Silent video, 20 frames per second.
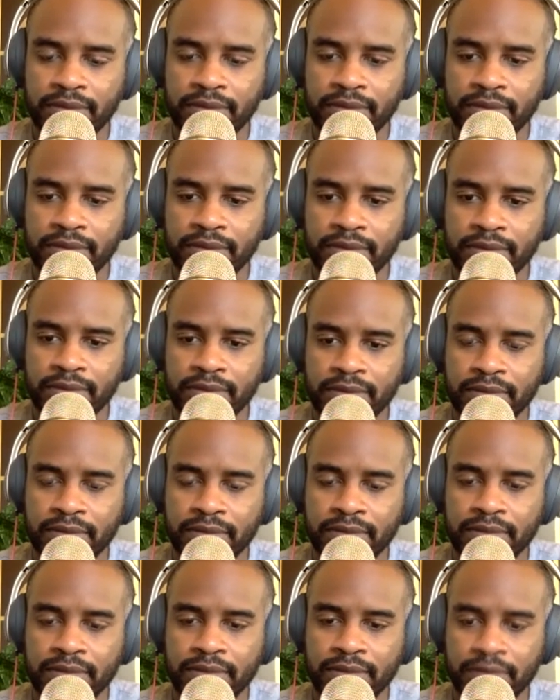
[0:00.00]

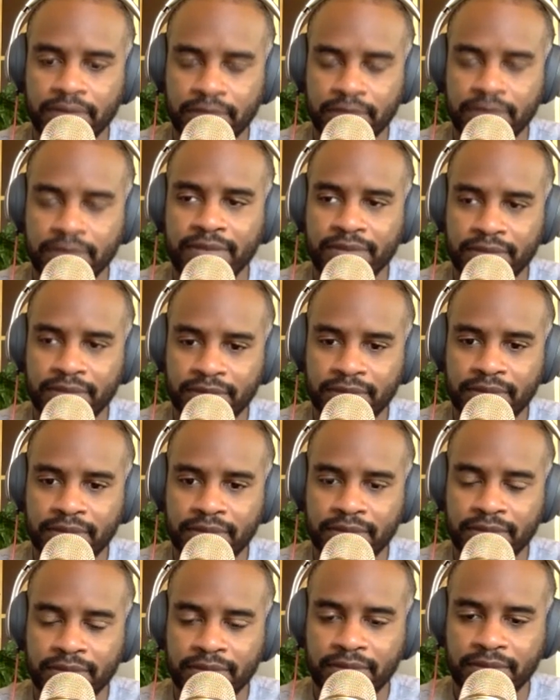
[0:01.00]

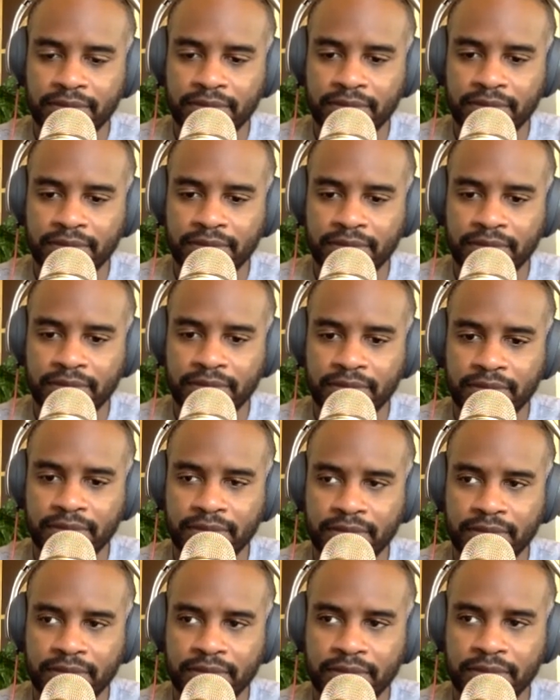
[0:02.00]

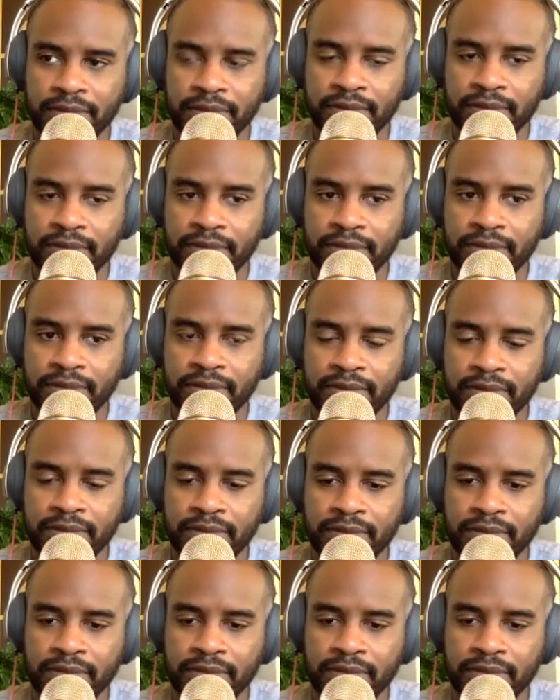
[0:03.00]
[no speech]